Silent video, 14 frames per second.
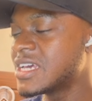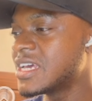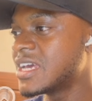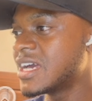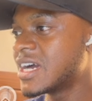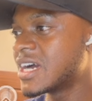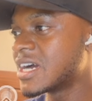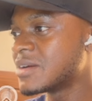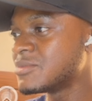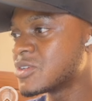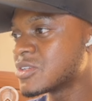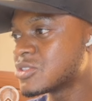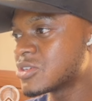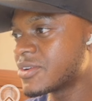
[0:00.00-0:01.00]
You
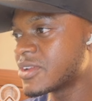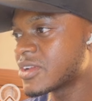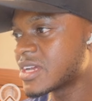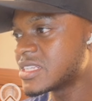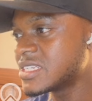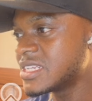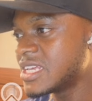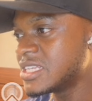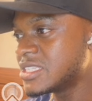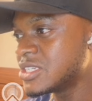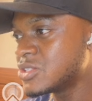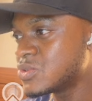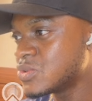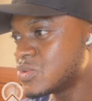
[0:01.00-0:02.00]
can see the
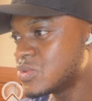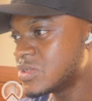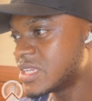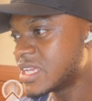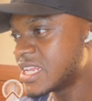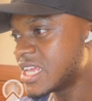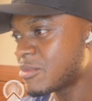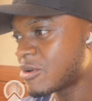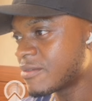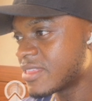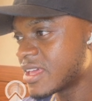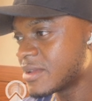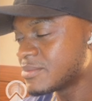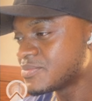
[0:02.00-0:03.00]
EC2, the name of the